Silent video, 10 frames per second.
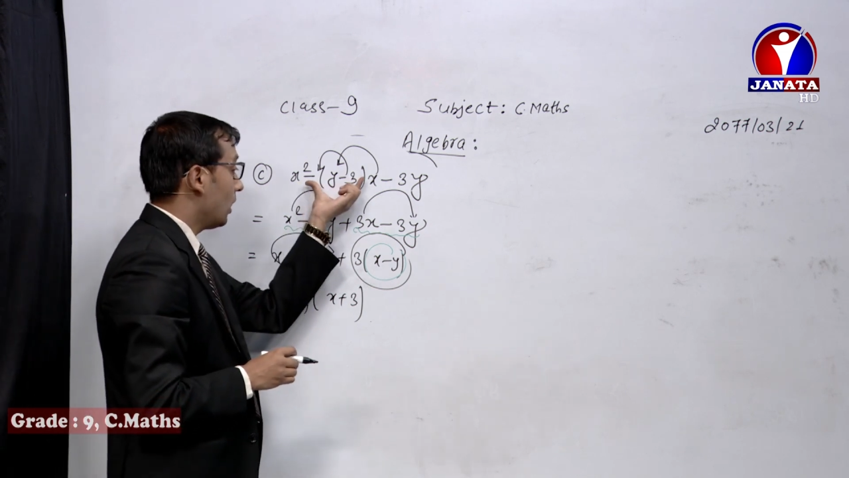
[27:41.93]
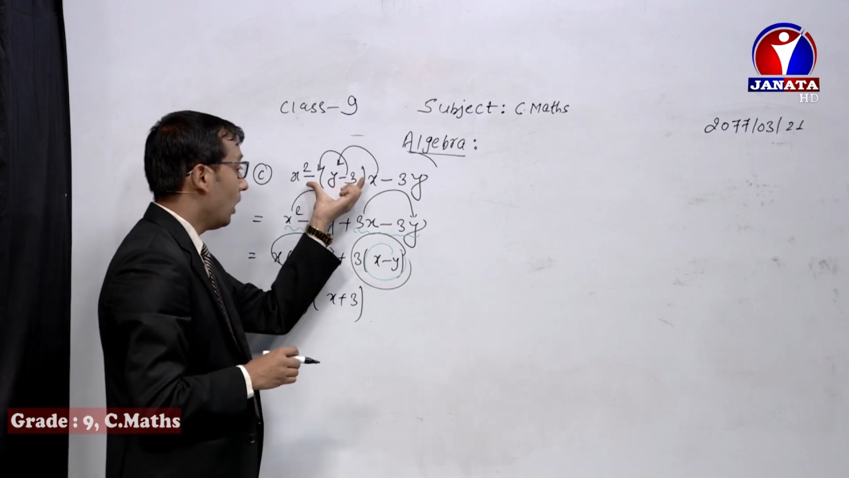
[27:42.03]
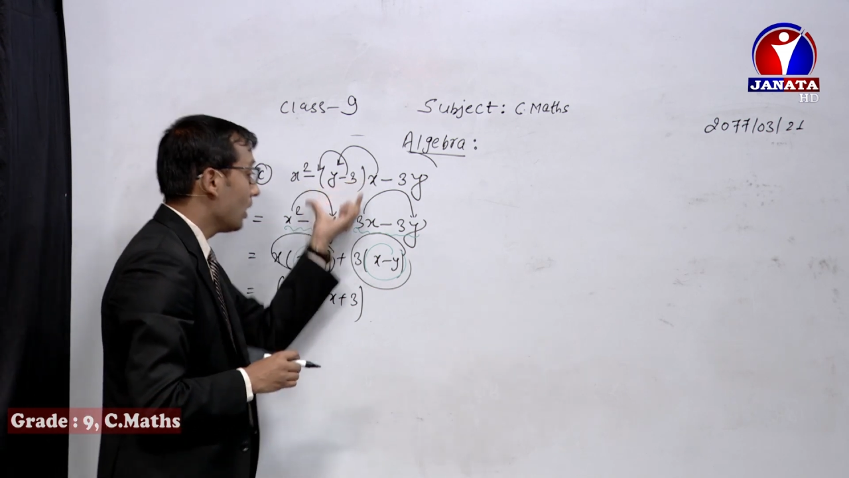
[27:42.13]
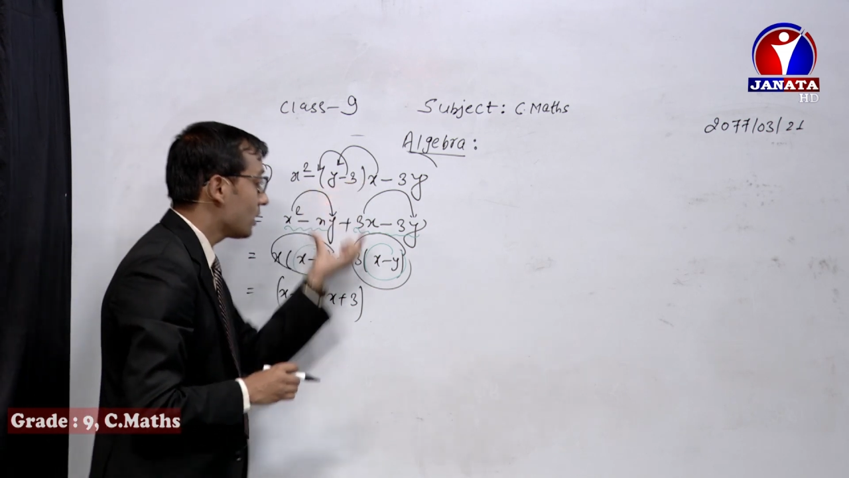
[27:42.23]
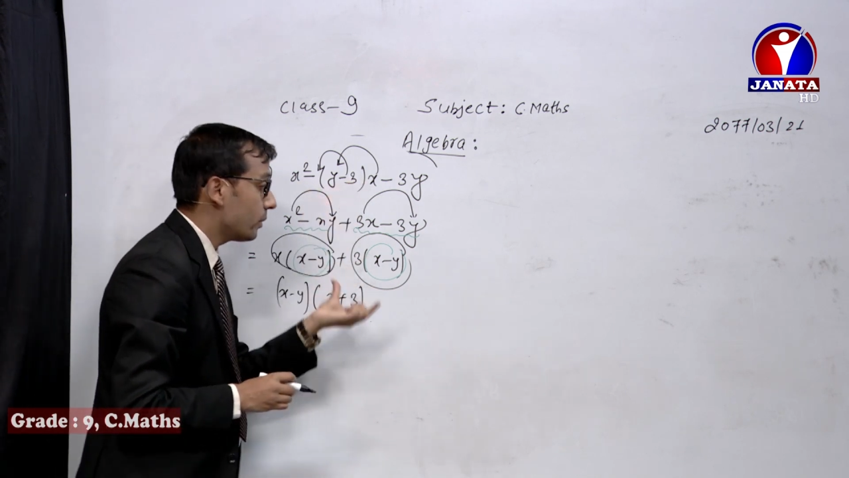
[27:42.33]

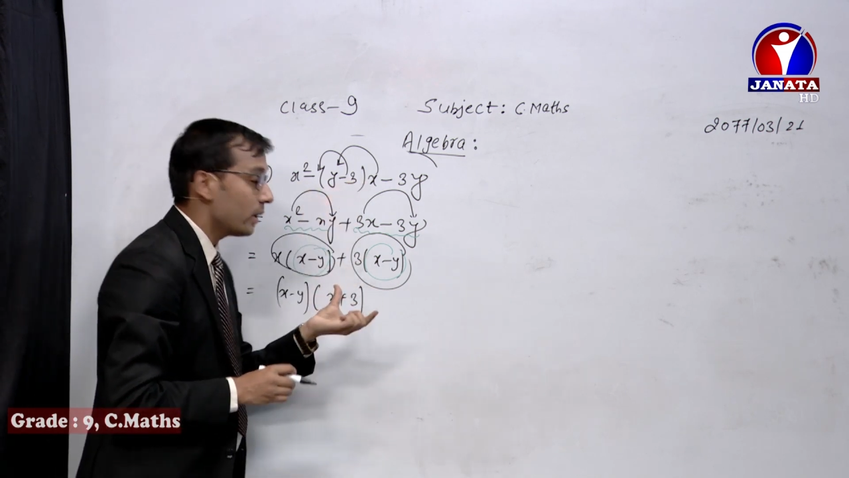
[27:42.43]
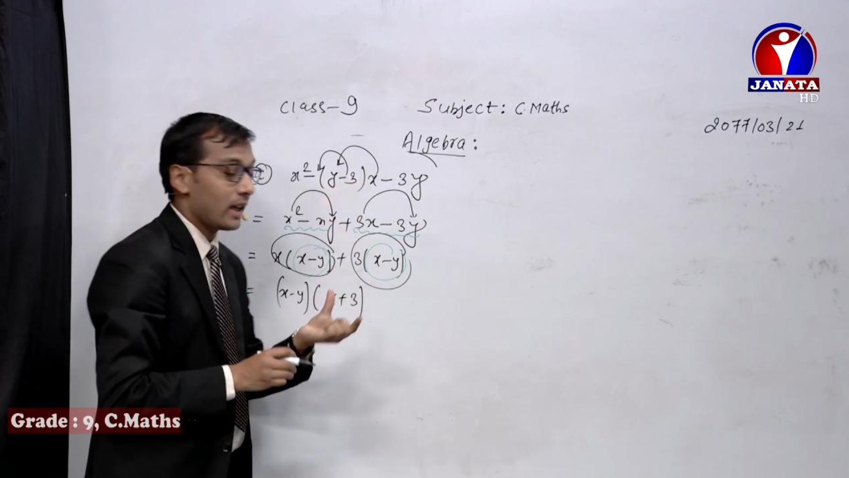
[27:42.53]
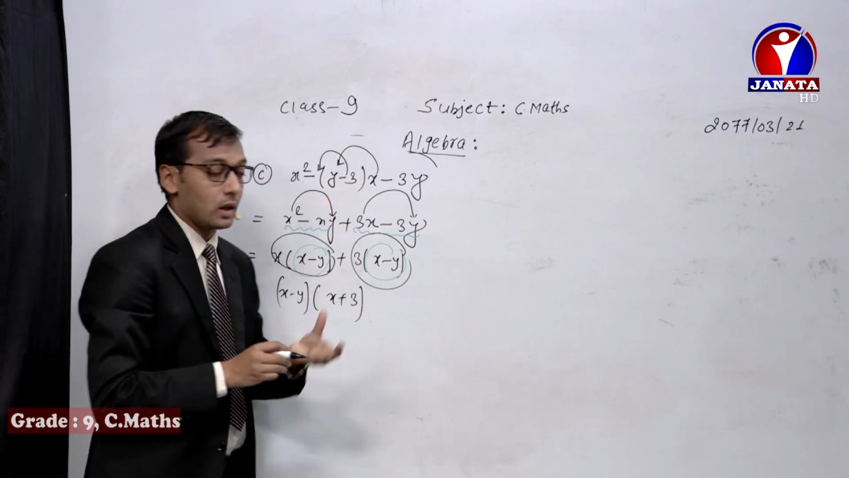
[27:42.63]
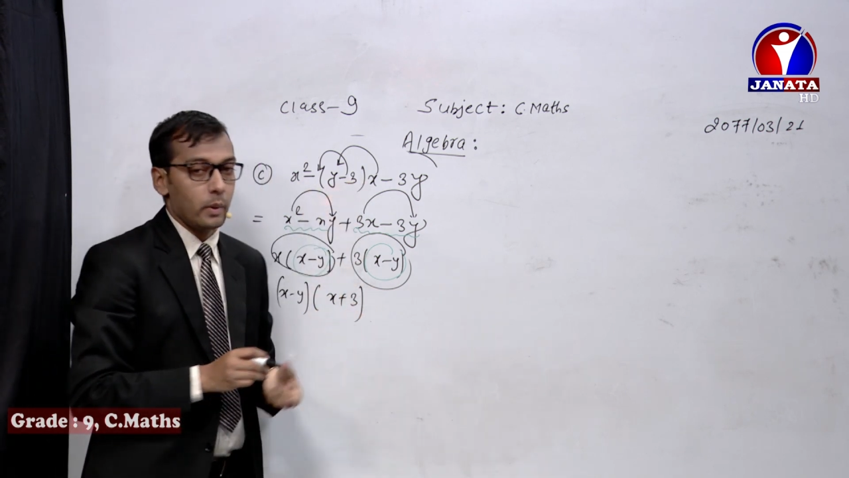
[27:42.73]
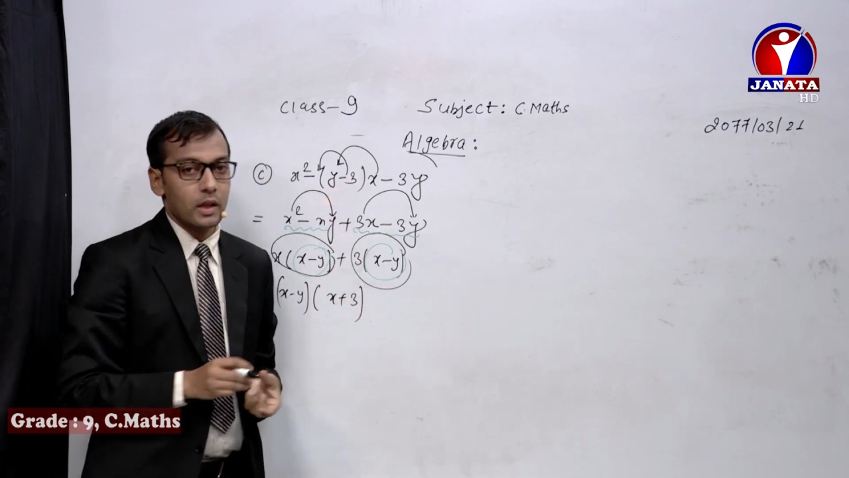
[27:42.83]
algebraic
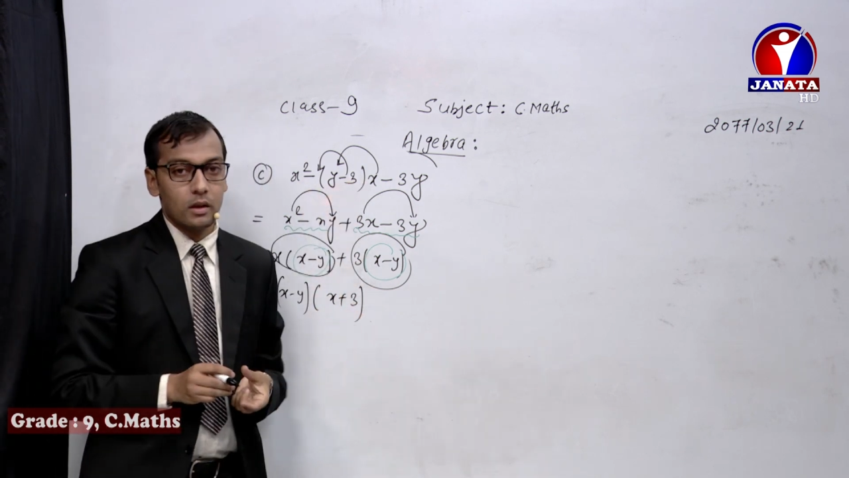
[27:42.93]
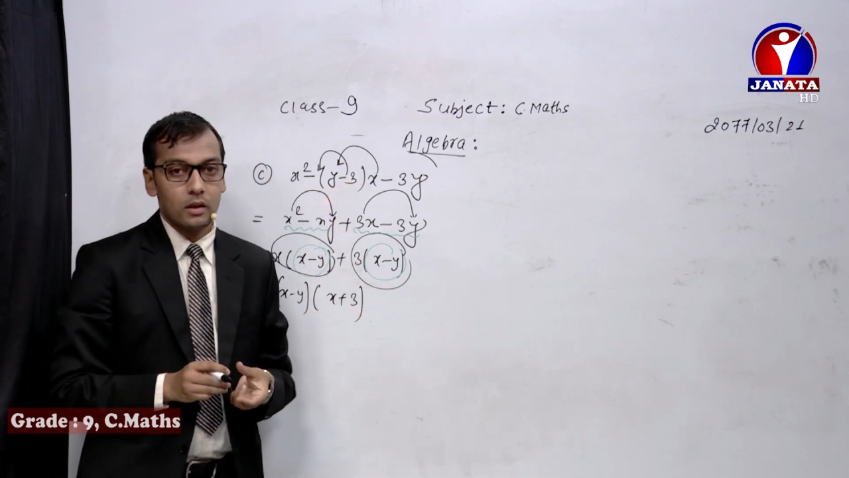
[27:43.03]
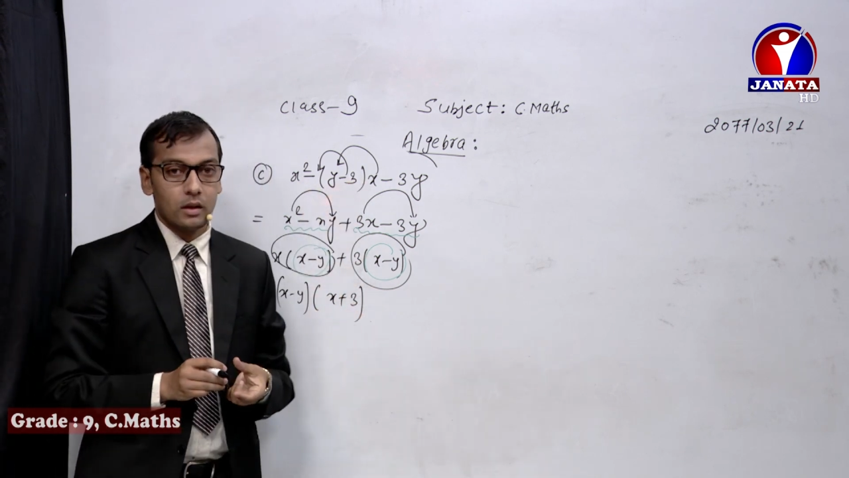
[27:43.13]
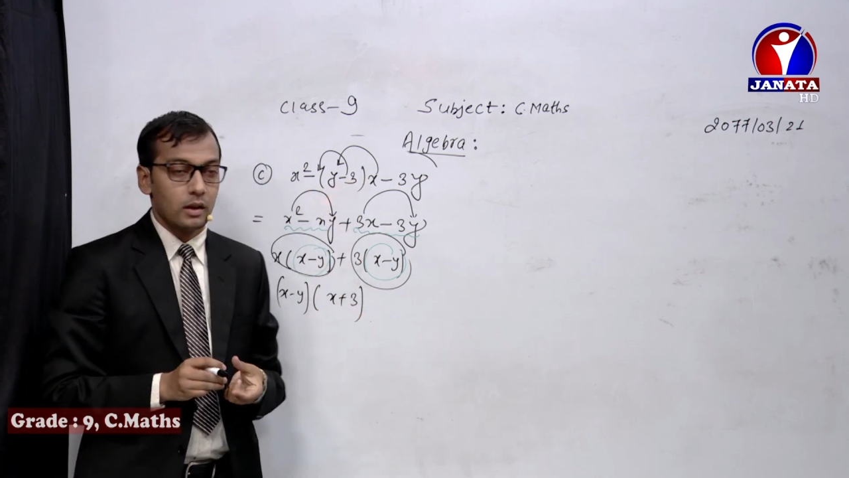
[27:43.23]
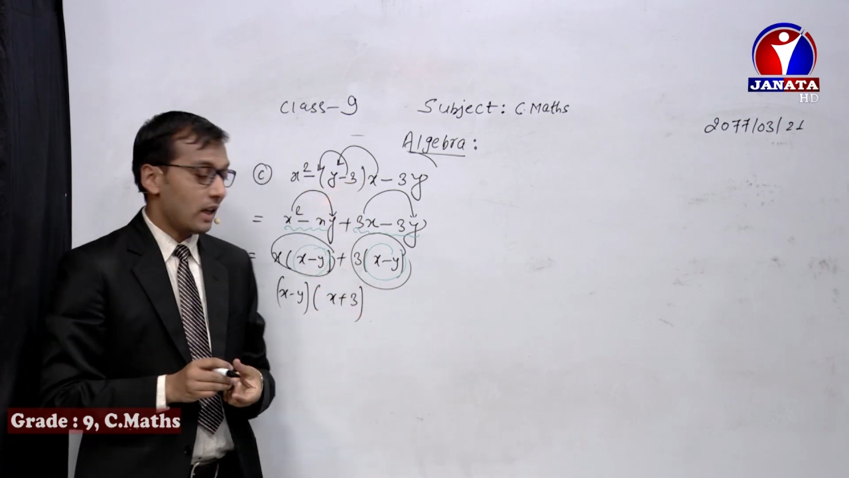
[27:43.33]
expressions